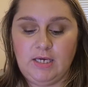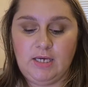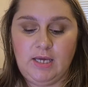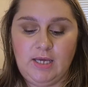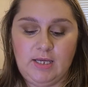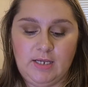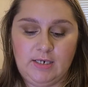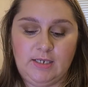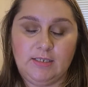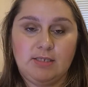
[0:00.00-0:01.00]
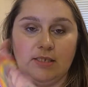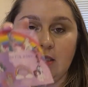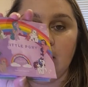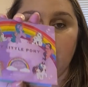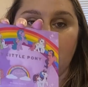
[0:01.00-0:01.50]
And it's
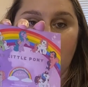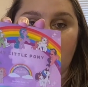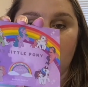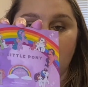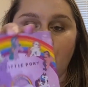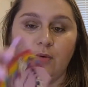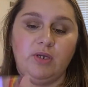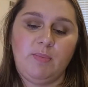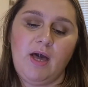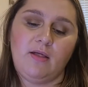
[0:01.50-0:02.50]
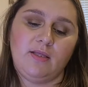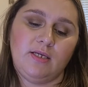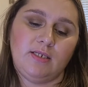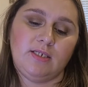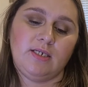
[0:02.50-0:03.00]
the My Little Pony
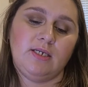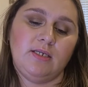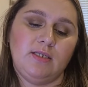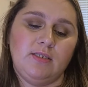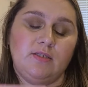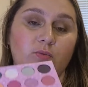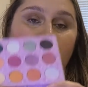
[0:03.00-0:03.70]
palette. This is what